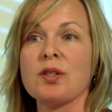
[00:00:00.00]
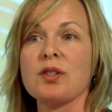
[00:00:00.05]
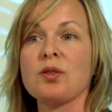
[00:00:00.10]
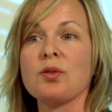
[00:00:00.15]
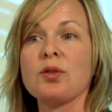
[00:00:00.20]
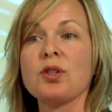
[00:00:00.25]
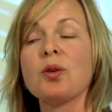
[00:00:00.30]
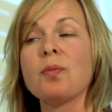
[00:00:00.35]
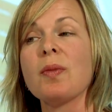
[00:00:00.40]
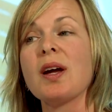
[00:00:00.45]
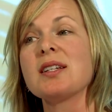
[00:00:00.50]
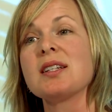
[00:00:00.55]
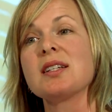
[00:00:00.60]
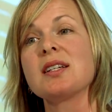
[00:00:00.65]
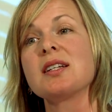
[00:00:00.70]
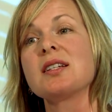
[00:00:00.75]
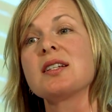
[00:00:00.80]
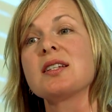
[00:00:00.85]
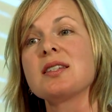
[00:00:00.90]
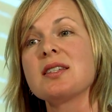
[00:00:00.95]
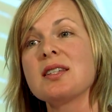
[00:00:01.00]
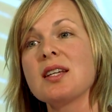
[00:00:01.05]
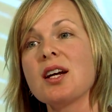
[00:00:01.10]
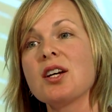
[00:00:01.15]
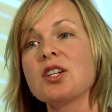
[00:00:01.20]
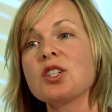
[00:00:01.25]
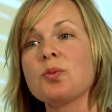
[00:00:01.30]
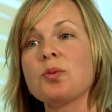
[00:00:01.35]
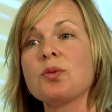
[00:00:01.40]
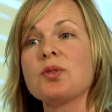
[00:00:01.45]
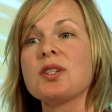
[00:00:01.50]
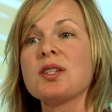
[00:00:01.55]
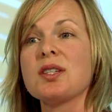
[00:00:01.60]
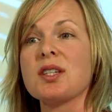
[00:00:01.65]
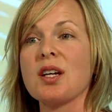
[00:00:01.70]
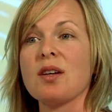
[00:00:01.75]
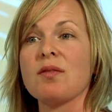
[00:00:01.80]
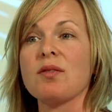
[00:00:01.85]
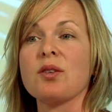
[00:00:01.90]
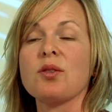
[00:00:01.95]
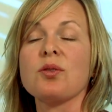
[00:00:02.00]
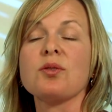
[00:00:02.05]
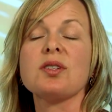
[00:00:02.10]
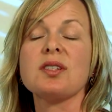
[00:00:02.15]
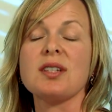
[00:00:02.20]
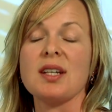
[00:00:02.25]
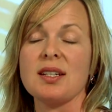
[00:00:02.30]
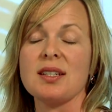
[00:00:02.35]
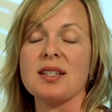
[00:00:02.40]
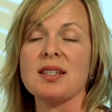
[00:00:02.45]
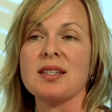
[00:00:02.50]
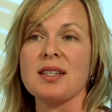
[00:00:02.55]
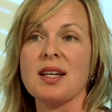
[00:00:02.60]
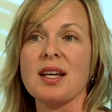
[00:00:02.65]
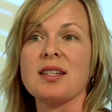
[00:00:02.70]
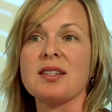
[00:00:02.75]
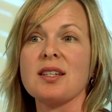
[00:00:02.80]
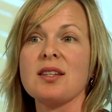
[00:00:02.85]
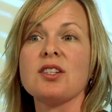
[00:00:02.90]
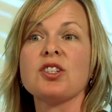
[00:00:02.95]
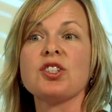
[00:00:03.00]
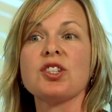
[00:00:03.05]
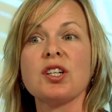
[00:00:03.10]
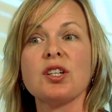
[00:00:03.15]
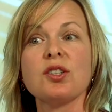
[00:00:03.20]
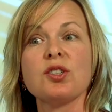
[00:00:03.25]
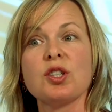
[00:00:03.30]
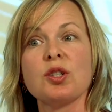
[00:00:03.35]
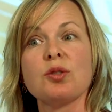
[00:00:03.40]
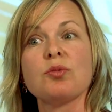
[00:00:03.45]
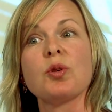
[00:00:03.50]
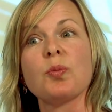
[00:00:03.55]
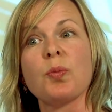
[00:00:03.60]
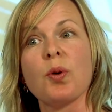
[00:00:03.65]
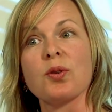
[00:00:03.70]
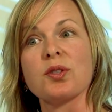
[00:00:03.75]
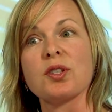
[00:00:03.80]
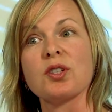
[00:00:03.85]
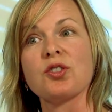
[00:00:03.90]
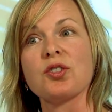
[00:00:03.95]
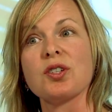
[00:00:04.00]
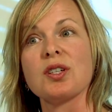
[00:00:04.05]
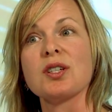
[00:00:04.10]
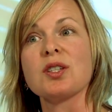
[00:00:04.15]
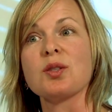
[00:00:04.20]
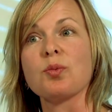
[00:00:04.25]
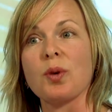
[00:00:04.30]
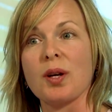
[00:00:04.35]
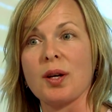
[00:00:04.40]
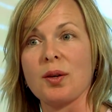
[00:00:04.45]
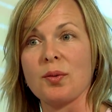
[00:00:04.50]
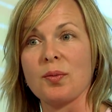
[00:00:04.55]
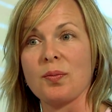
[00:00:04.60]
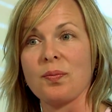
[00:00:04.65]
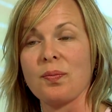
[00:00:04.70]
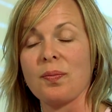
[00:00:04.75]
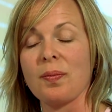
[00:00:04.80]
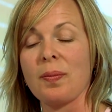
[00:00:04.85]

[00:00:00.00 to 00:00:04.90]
so your metadata search will discover those data sets in the ShareGeo repository as well.